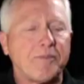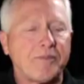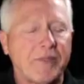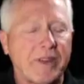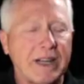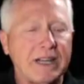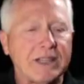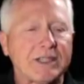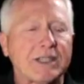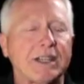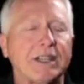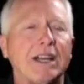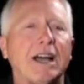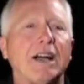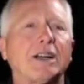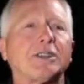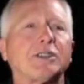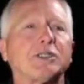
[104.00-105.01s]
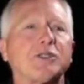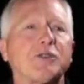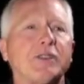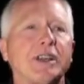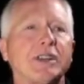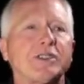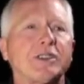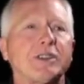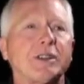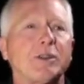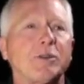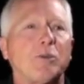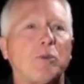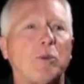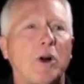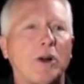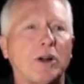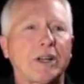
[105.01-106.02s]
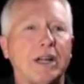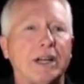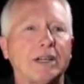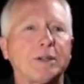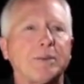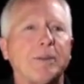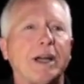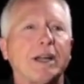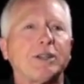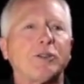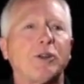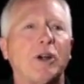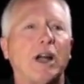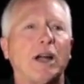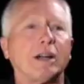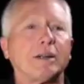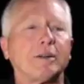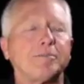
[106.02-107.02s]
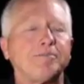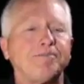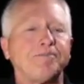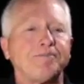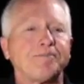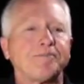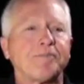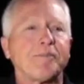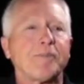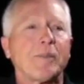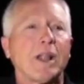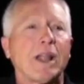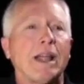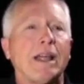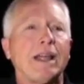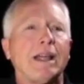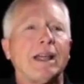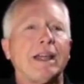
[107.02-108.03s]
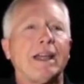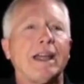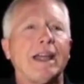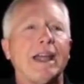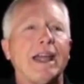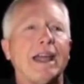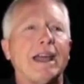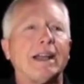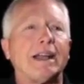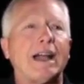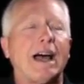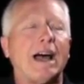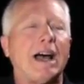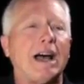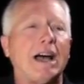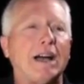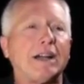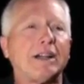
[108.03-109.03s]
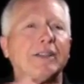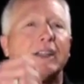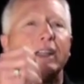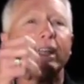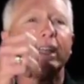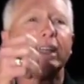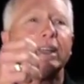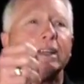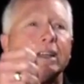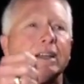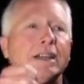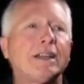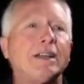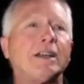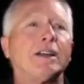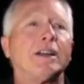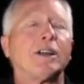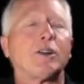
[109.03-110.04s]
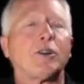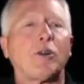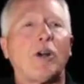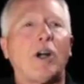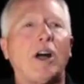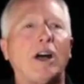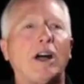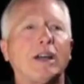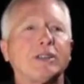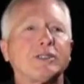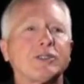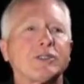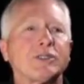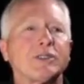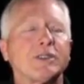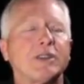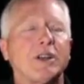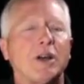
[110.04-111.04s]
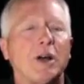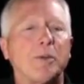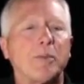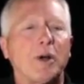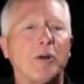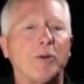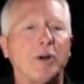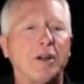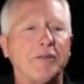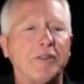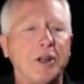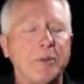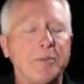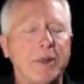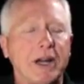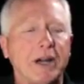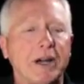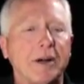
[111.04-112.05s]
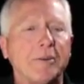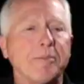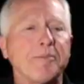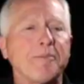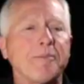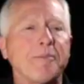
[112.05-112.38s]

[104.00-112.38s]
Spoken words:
Finished the doctor's visit, walked out to my truck, and I hung the cross on my rearview mirror,